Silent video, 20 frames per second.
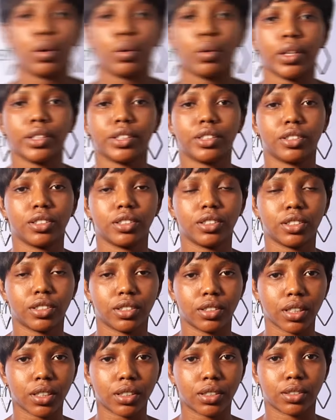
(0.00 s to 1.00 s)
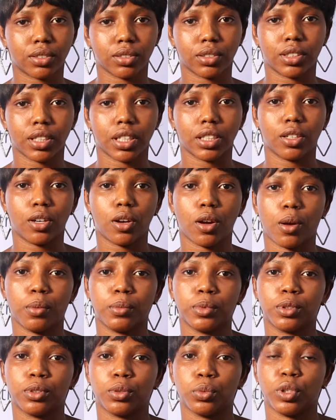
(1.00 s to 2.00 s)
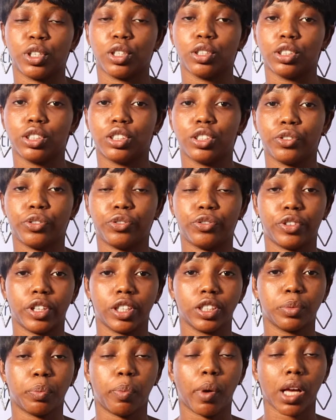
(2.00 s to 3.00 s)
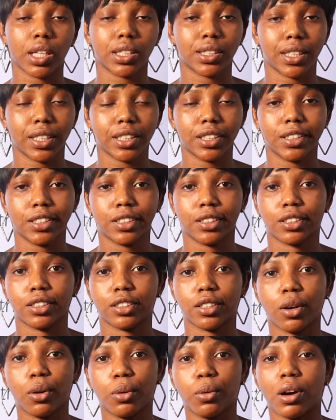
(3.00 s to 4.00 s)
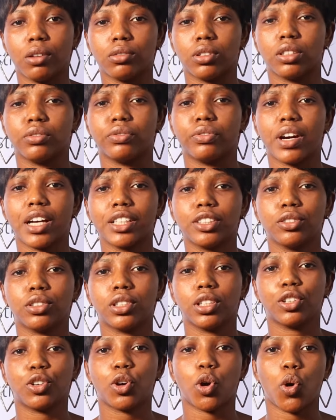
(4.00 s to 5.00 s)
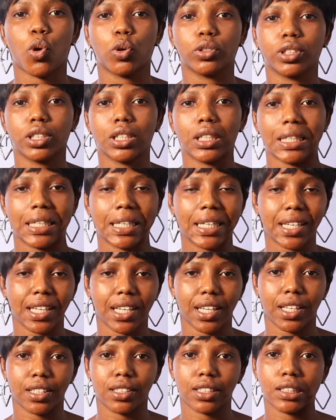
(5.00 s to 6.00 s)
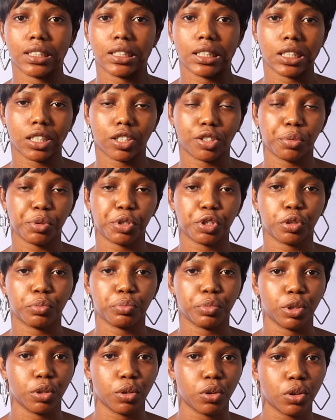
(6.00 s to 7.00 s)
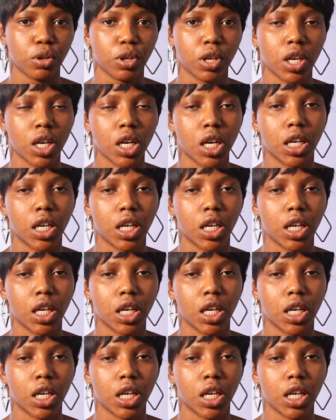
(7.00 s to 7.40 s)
Question 6 to 10 comes with a different passage, so I would advise you click on the link in the description below.